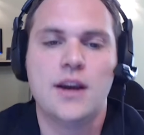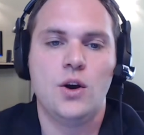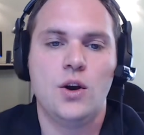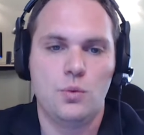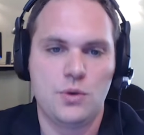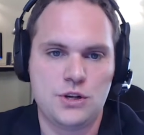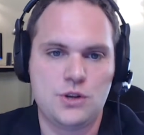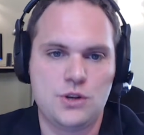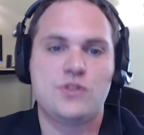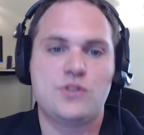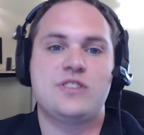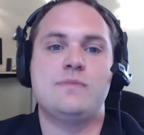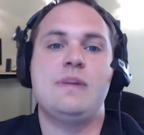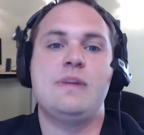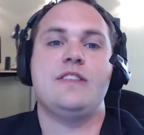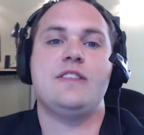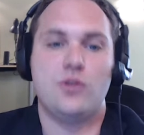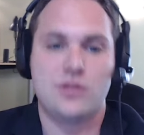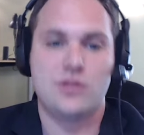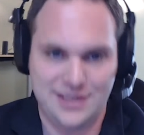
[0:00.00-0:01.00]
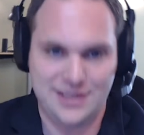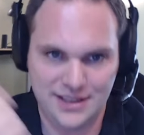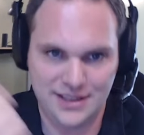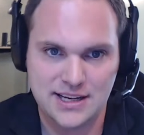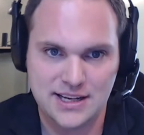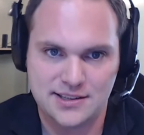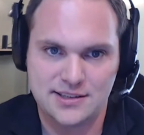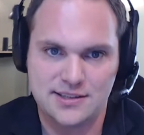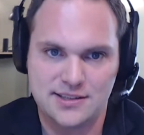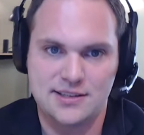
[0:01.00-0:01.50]
When you submit those
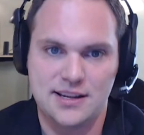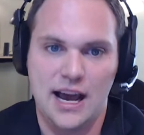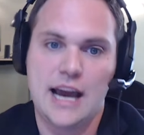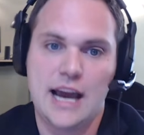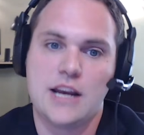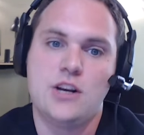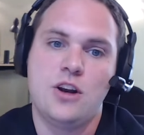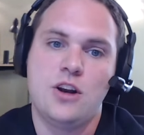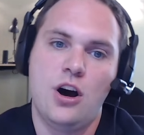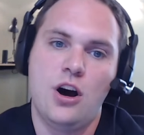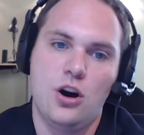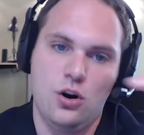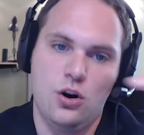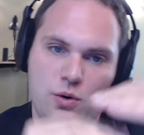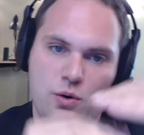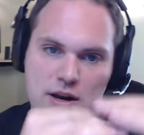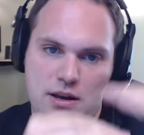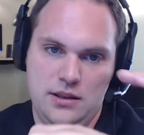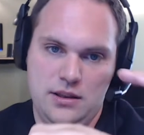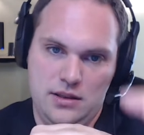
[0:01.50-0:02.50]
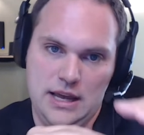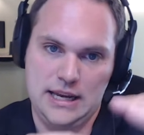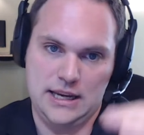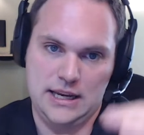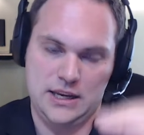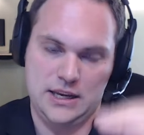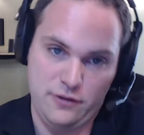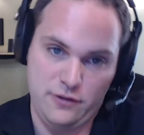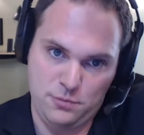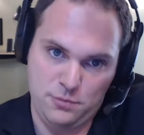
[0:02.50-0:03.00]
lists, I know like
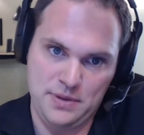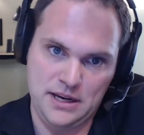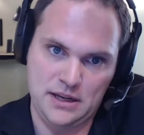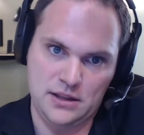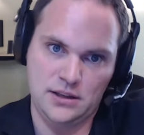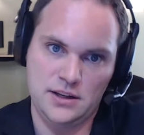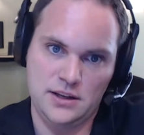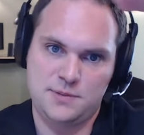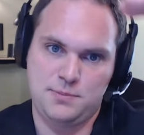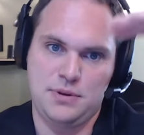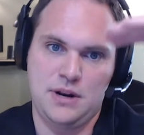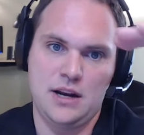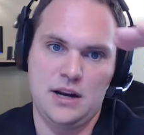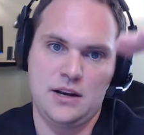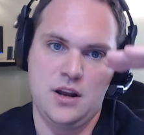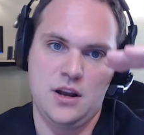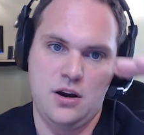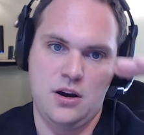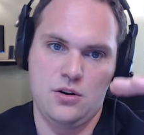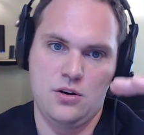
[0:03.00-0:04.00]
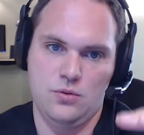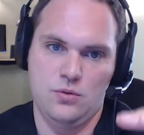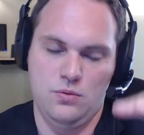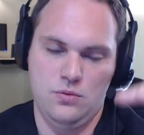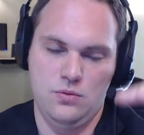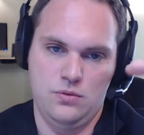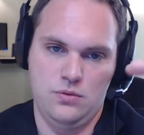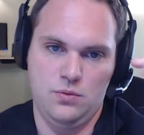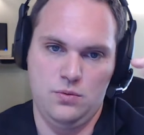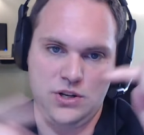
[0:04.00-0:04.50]
you have your big list, but I know
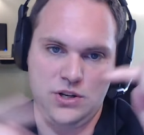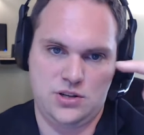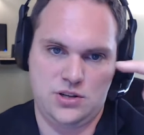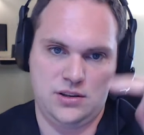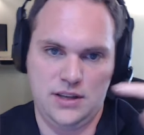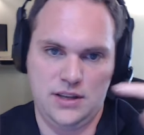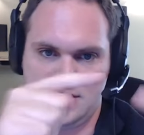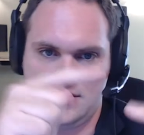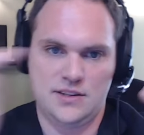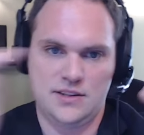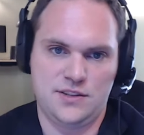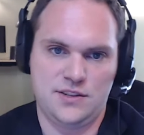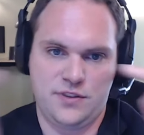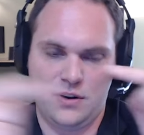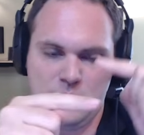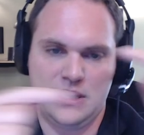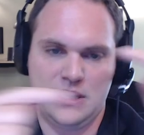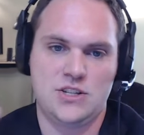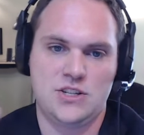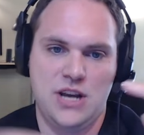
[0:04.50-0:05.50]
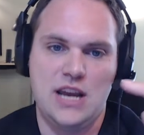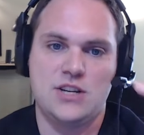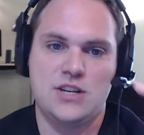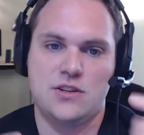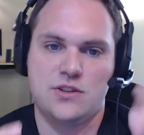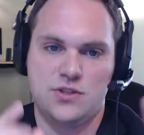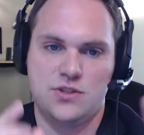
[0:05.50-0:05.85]
which list is from each agent.